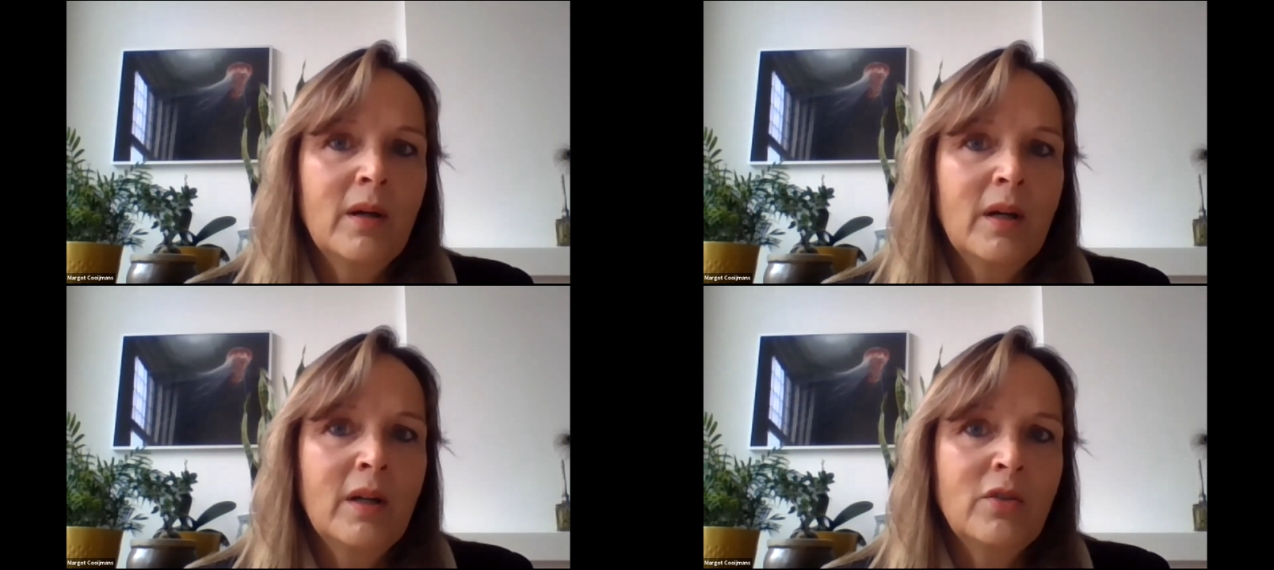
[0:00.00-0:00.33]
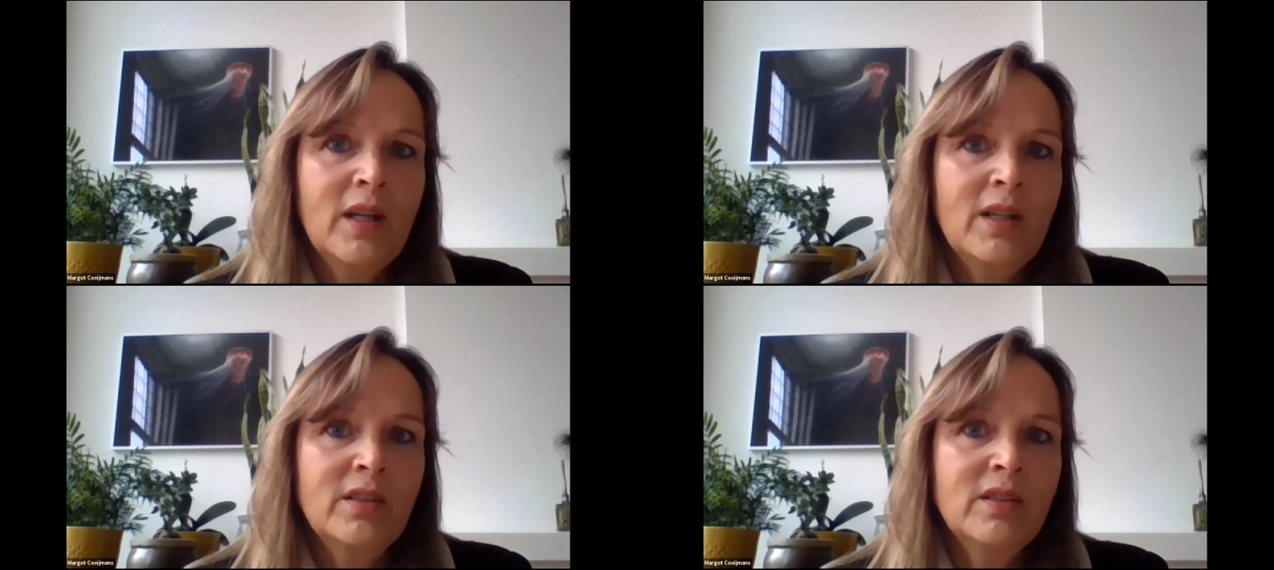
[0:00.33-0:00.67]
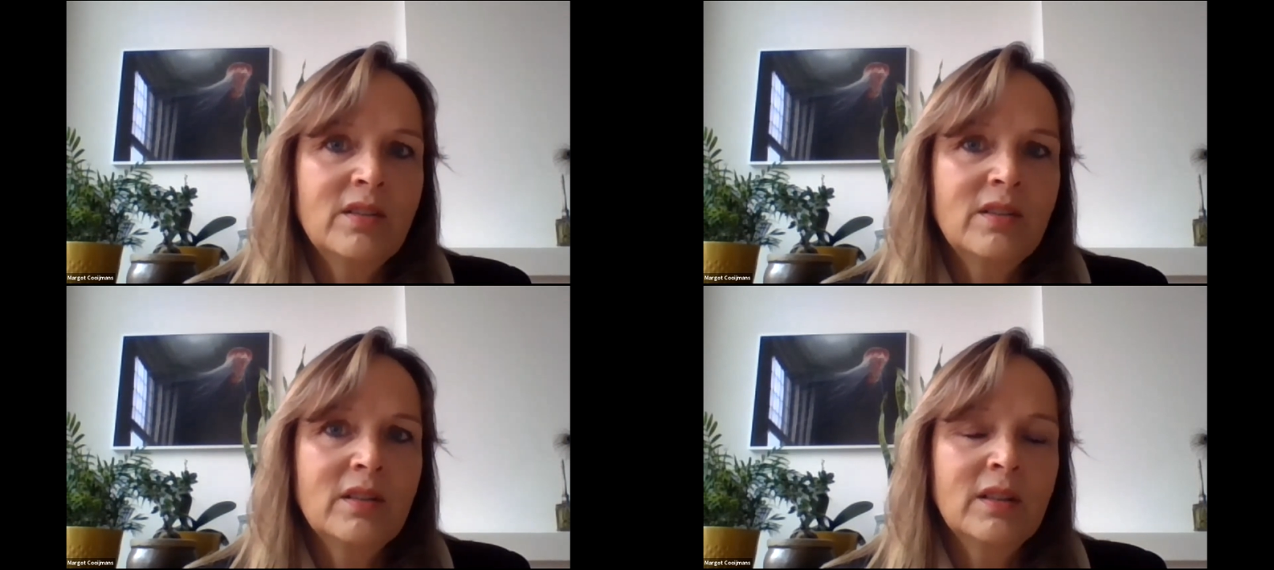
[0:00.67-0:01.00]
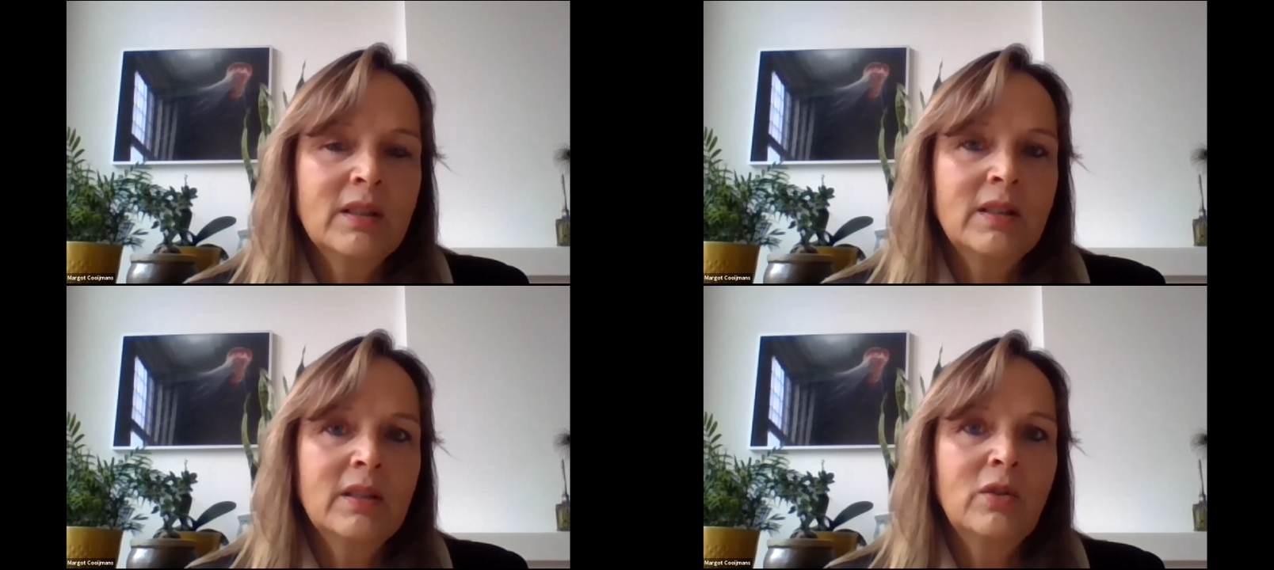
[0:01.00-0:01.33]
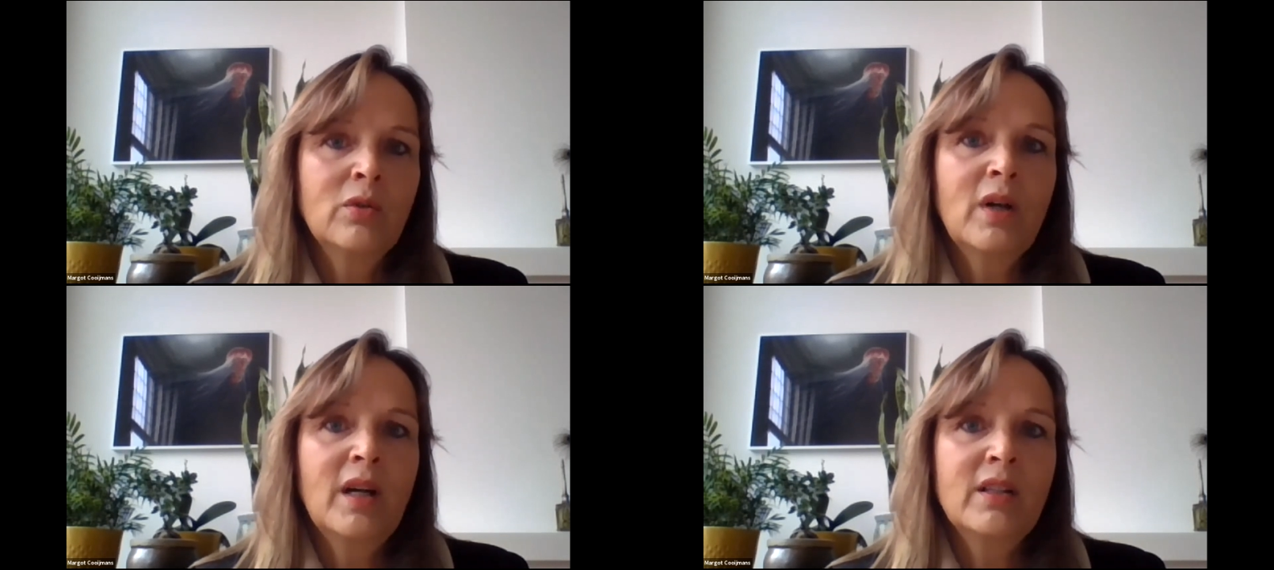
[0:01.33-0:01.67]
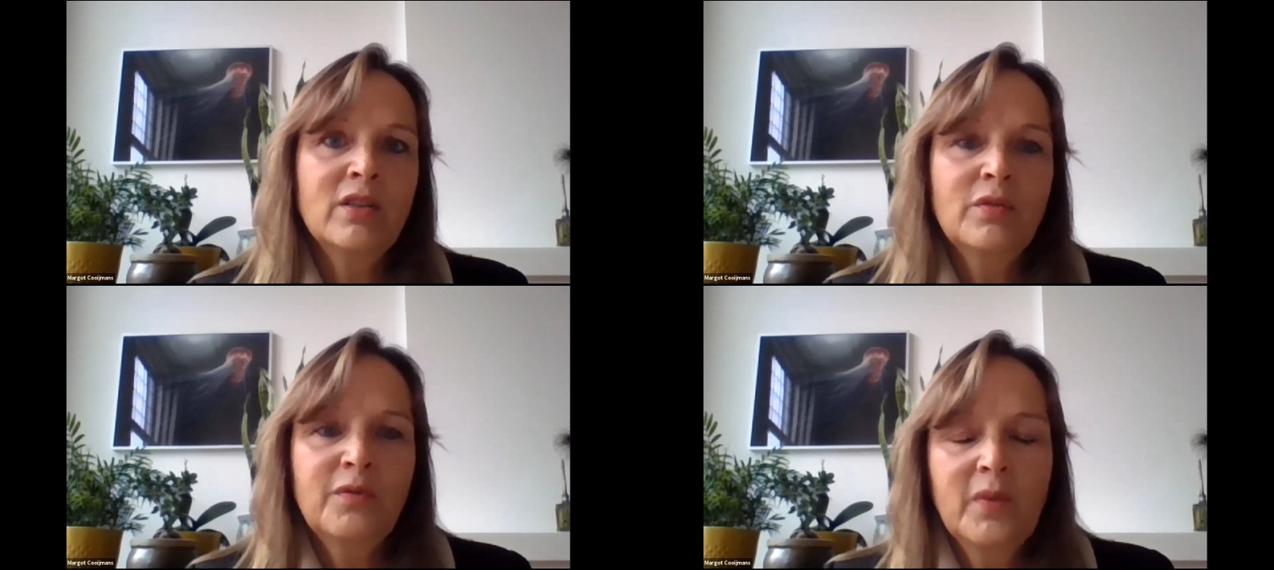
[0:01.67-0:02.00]
address all kinds
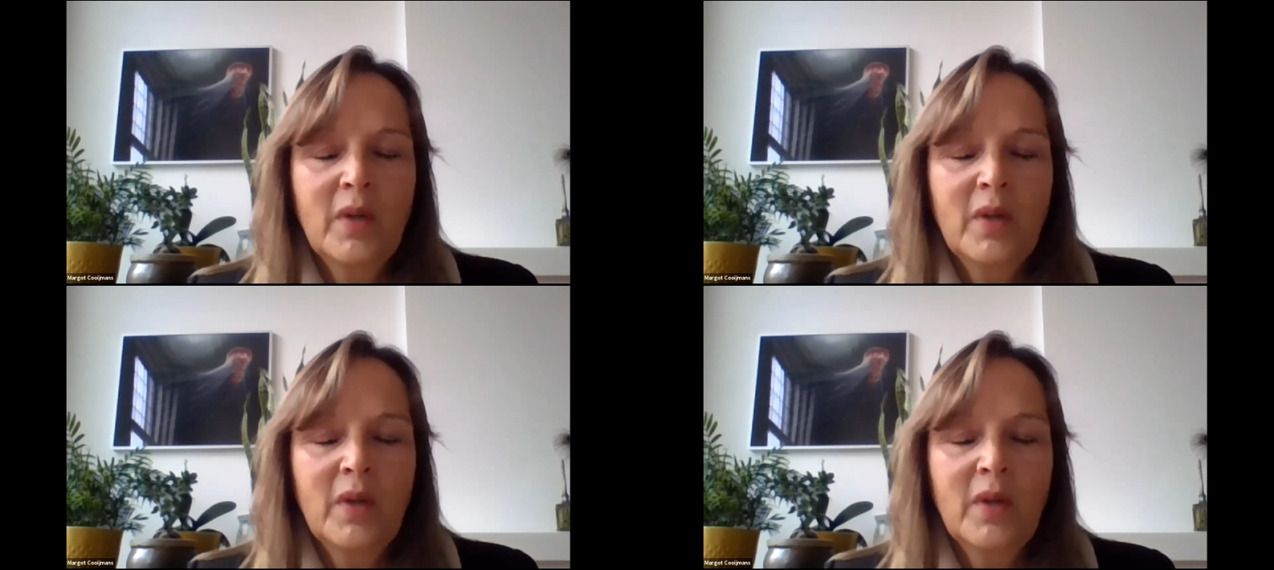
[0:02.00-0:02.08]
of